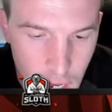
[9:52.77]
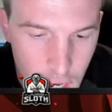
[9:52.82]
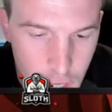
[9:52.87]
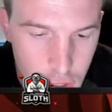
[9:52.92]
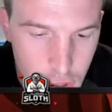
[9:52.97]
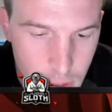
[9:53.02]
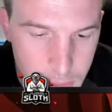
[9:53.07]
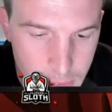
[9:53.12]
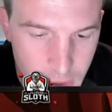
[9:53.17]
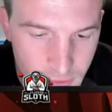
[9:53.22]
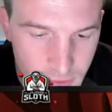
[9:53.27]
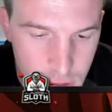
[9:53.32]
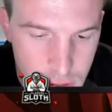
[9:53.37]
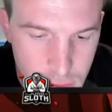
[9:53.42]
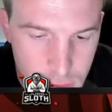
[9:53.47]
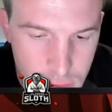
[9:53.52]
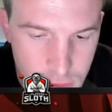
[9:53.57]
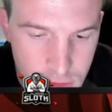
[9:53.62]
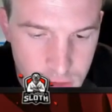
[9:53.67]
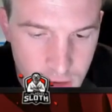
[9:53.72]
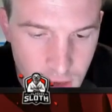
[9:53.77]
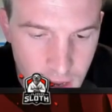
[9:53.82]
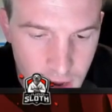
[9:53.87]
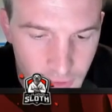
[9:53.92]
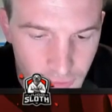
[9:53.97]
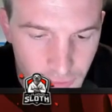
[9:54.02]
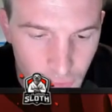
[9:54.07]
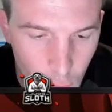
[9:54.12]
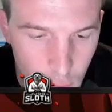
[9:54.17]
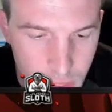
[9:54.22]
a couple of loons
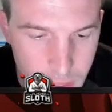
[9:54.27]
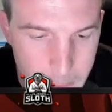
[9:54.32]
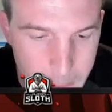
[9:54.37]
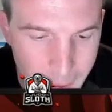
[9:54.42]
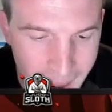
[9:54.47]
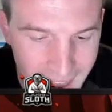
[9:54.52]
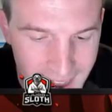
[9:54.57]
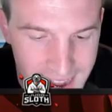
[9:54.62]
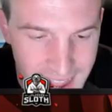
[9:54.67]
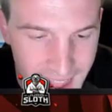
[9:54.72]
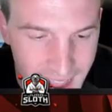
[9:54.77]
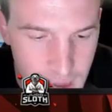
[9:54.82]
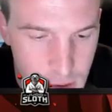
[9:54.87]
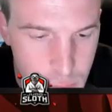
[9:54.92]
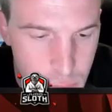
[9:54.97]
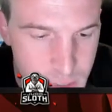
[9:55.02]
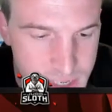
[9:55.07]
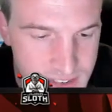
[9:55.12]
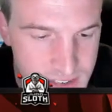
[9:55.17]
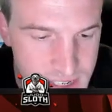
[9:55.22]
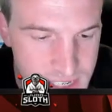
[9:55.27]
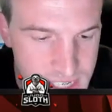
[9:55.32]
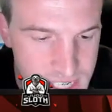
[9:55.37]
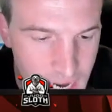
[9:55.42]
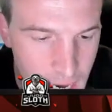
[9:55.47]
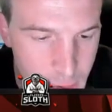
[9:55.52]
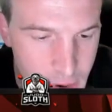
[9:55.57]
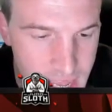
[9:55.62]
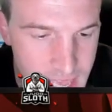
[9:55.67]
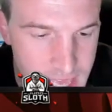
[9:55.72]
for the back end wizard
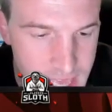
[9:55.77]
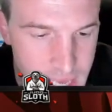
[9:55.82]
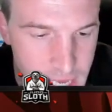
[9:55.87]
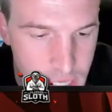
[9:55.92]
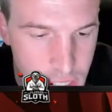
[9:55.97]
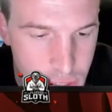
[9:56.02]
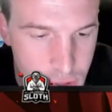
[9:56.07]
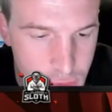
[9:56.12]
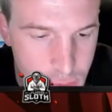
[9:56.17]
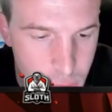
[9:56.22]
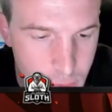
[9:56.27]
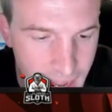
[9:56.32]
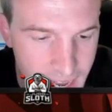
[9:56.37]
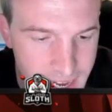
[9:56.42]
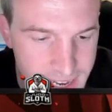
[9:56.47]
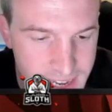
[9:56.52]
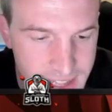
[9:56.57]
tower here as well.